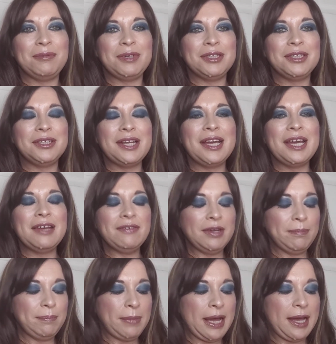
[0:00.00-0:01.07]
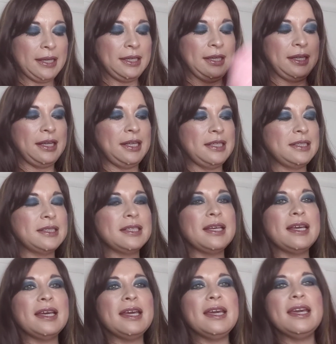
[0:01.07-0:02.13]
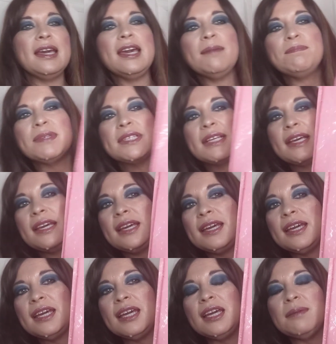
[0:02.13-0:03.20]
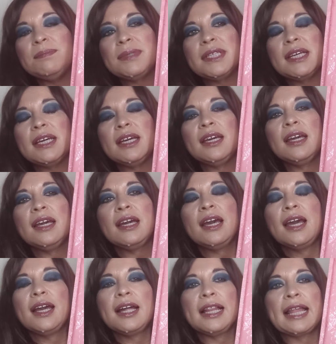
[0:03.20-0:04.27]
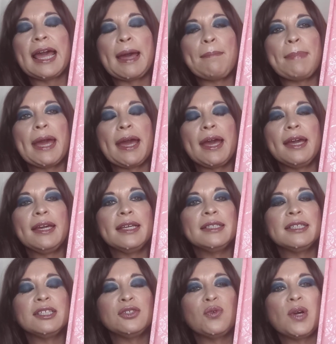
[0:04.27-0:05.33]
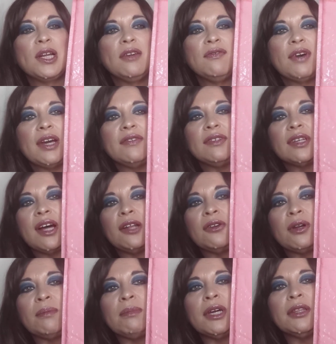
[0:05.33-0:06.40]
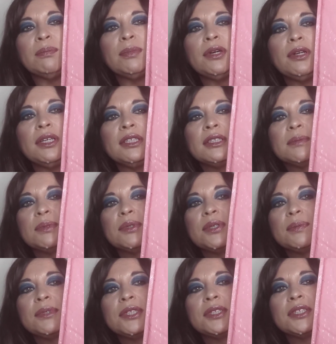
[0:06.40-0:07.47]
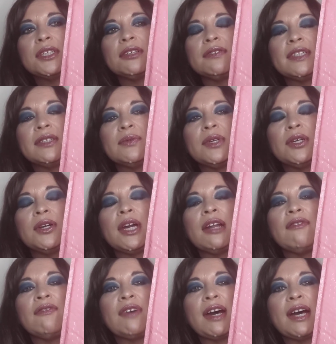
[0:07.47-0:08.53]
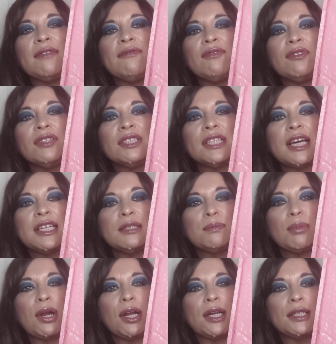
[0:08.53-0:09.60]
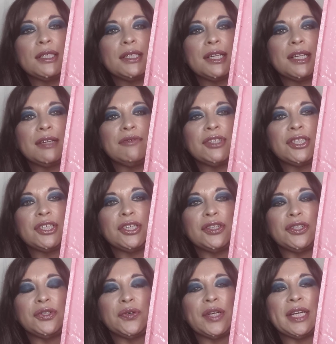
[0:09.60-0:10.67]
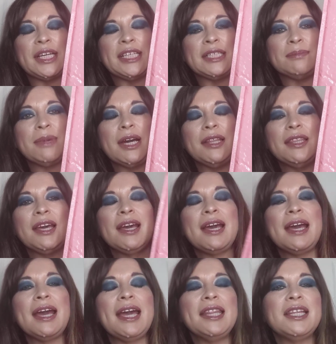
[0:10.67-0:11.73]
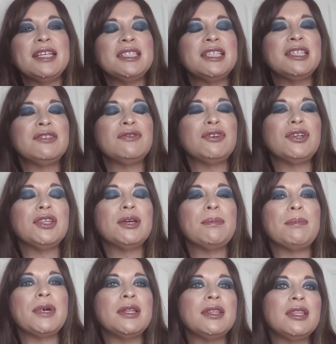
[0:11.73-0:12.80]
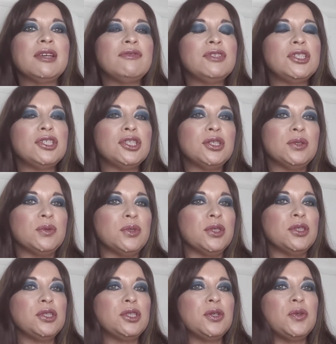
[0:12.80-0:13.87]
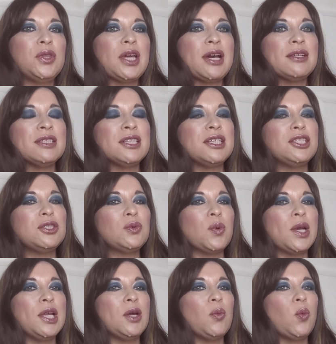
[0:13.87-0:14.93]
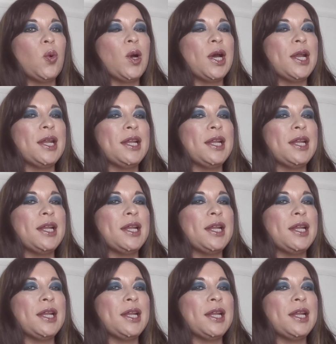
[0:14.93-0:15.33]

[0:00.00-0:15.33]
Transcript: Well, today I have an unbagging and it's Ipsy, Ipsy Glam Bag. It's a $25 a month beauty subscription service where you get five full-size products delivered to your door each month. And this is for the month of June 2021.